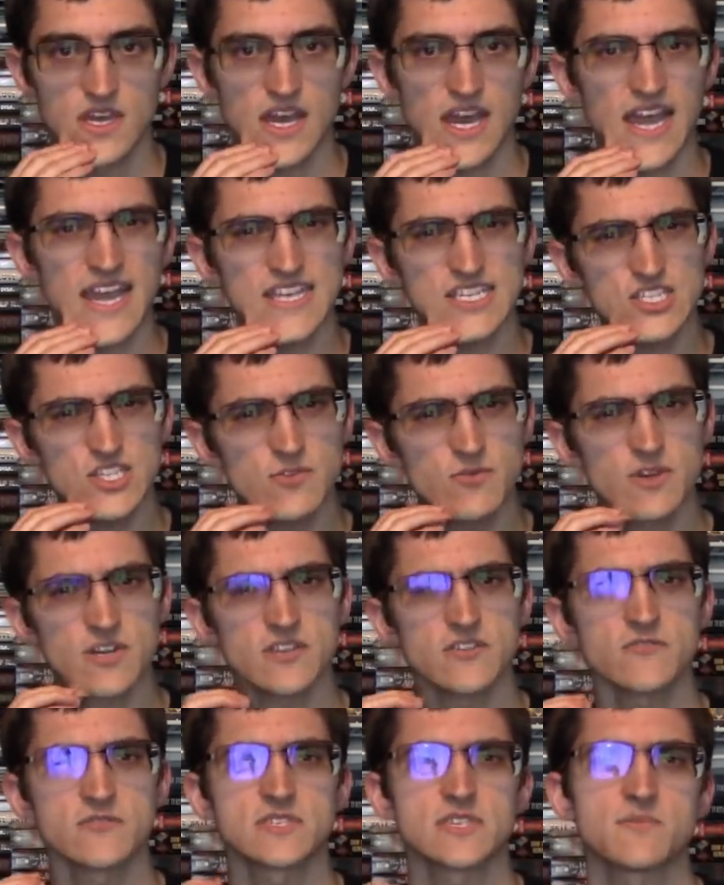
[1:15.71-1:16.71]
I actually want to
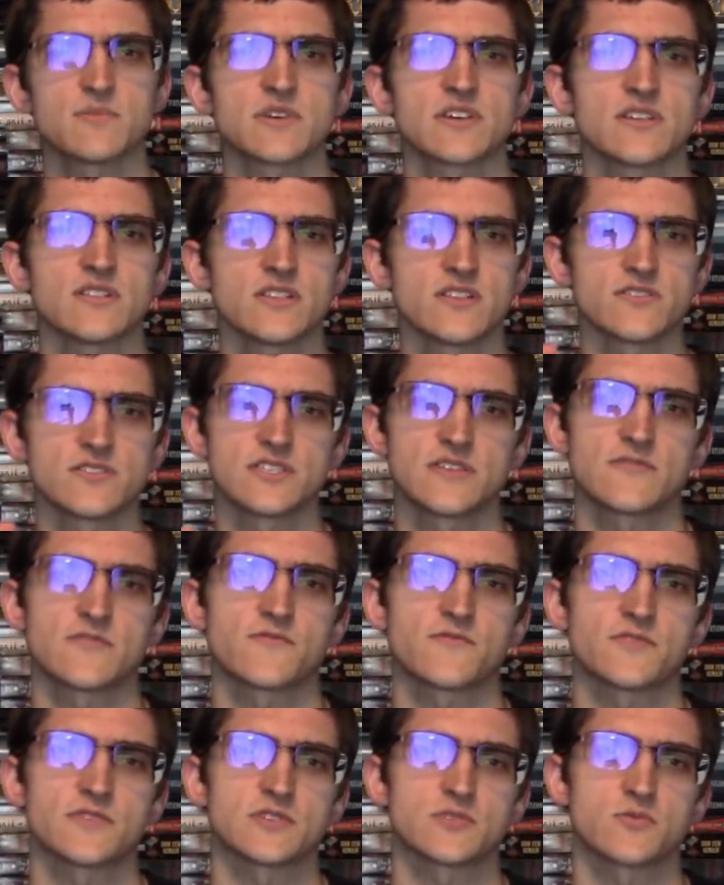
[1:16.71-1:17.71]
do something a little different
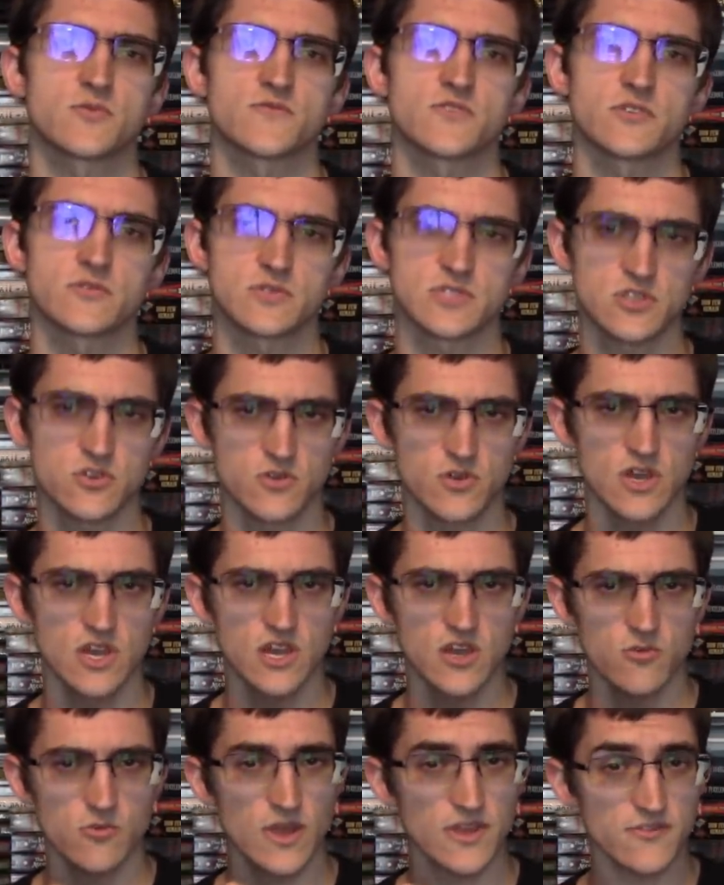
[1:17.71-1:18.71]
for this review, so
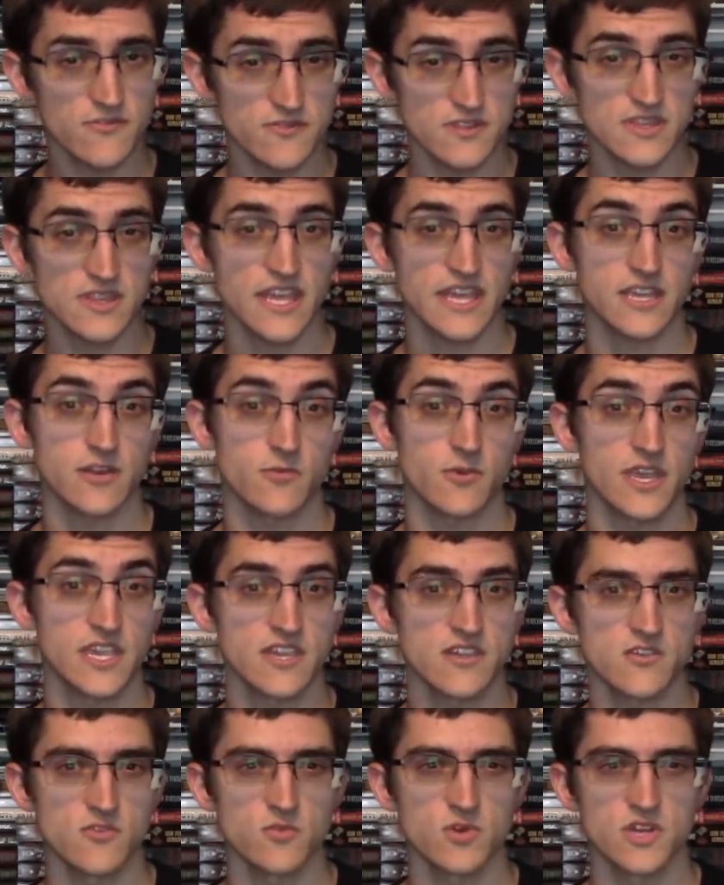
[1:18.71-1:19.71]
rather than like a
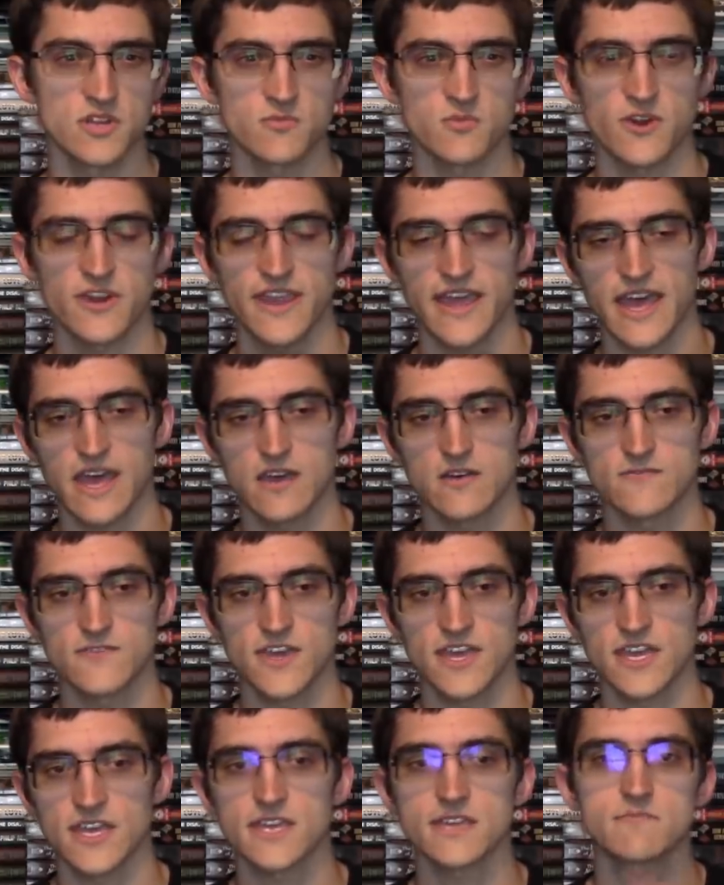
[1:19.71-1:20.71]
regular one where I have
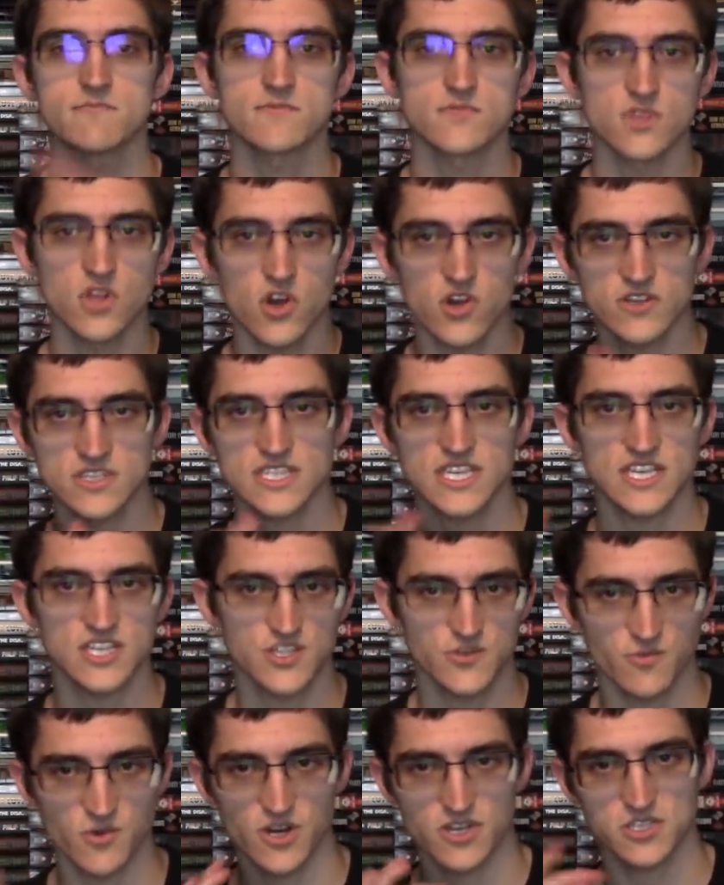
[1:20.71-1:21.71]
a long
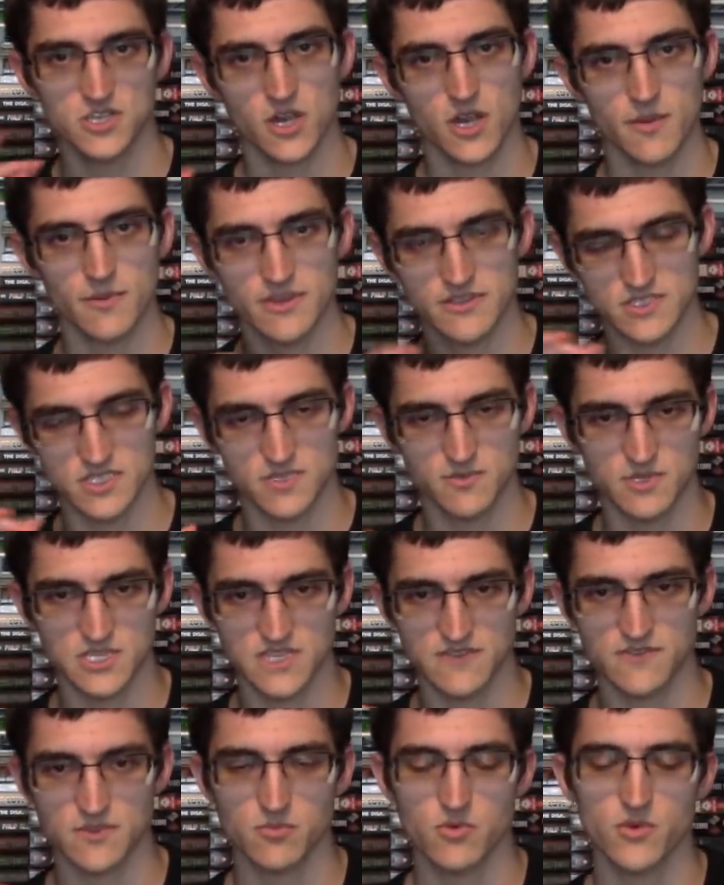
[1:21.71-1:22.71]
section where I talk about
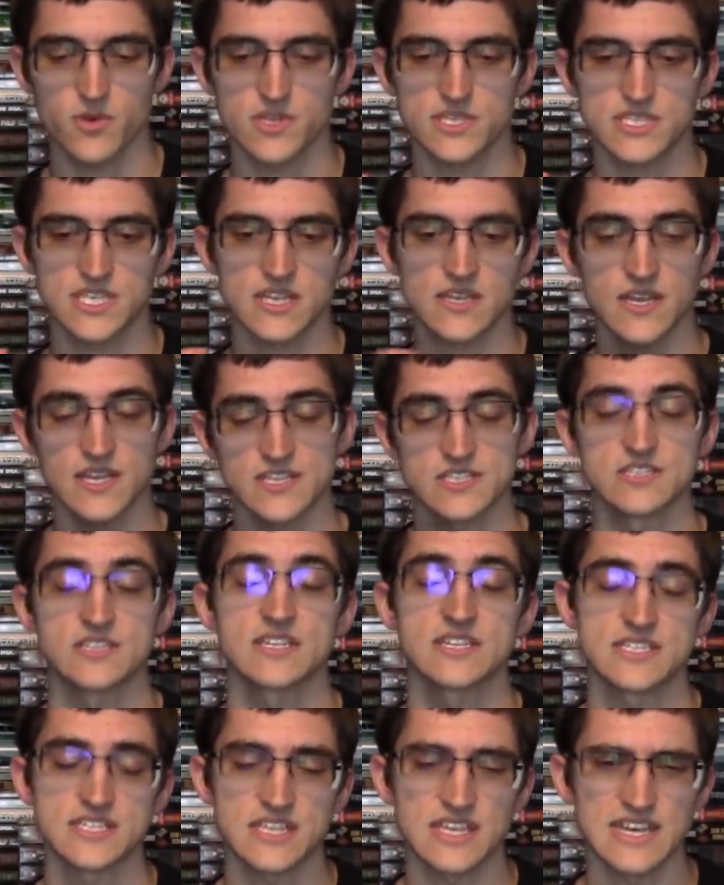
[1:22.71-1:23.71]
specific points I liked and
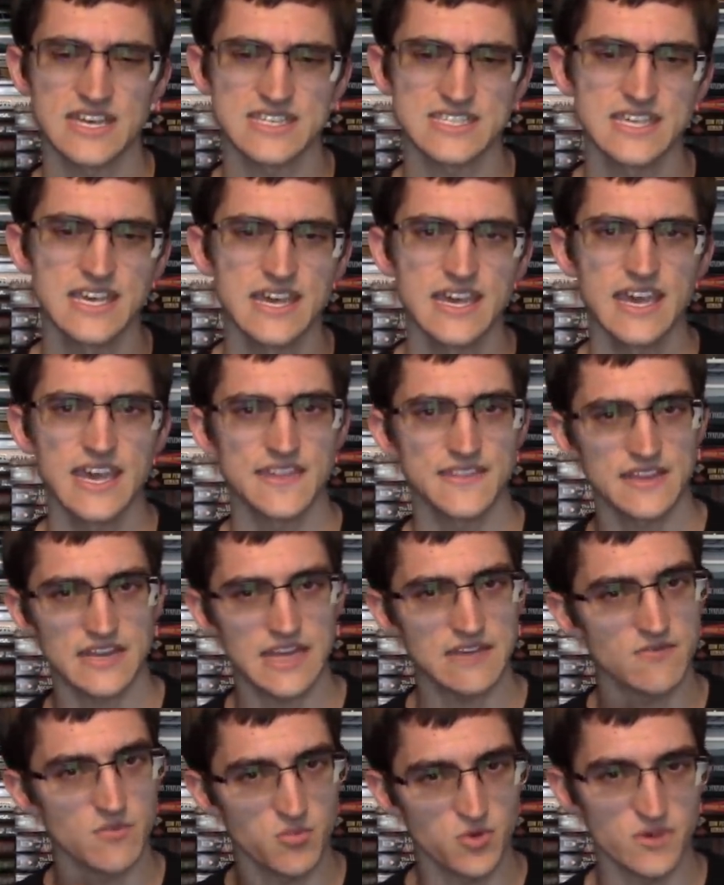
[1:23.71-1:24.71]
disliked, and then
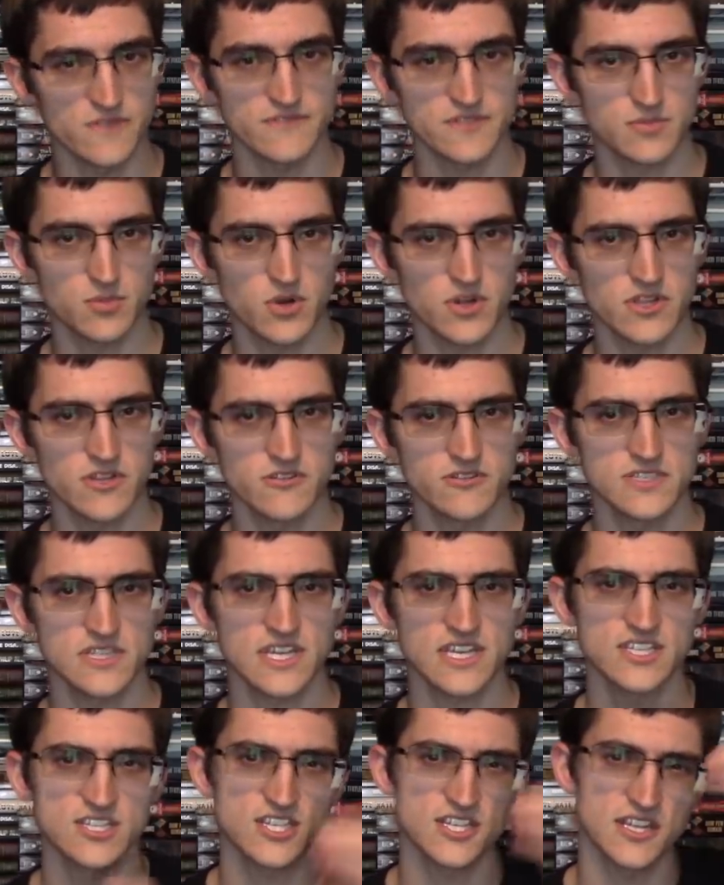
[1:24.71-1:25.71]
have a brief spoiler
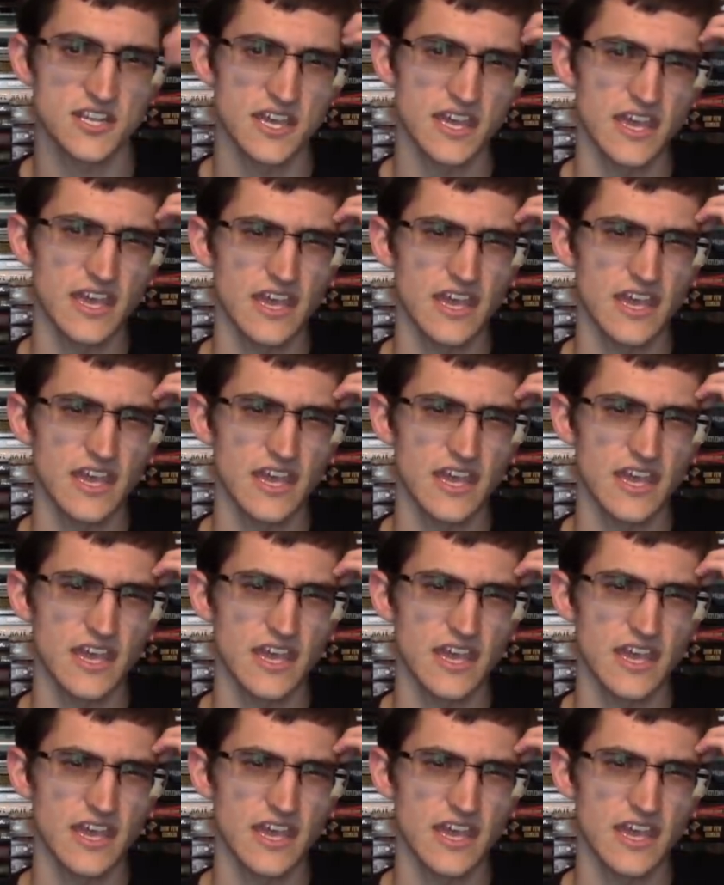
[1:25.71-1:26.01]
section,